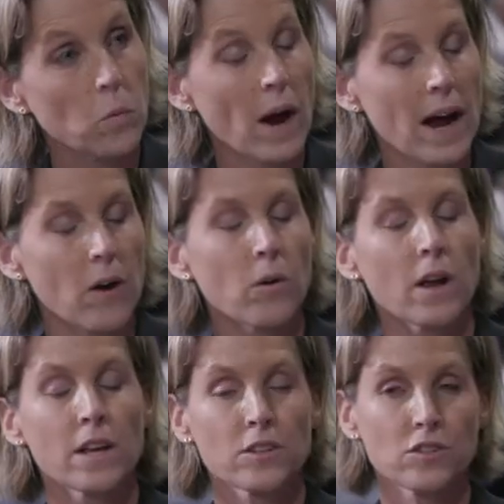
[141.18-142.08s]
Wow.
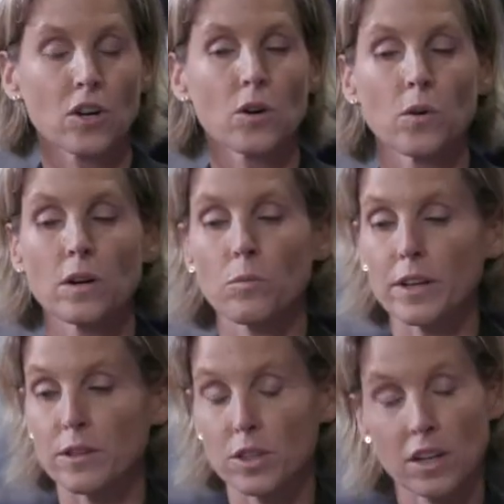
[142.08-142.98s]
So
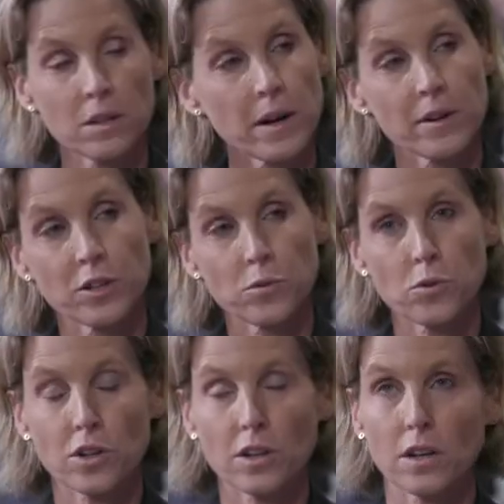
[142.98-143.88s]
when you talk about
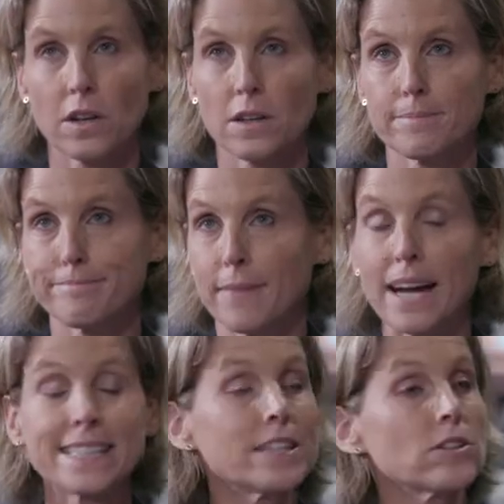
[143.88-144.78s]
your
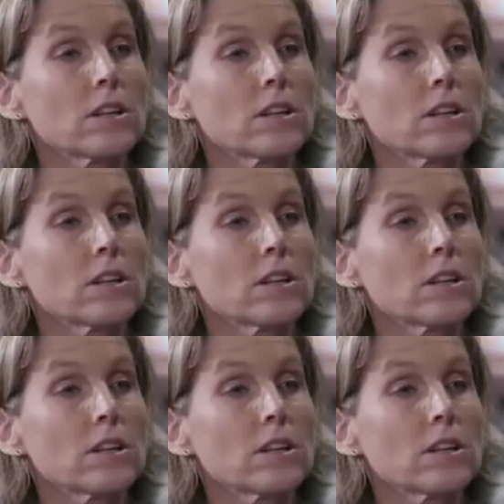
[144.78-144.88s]
ideal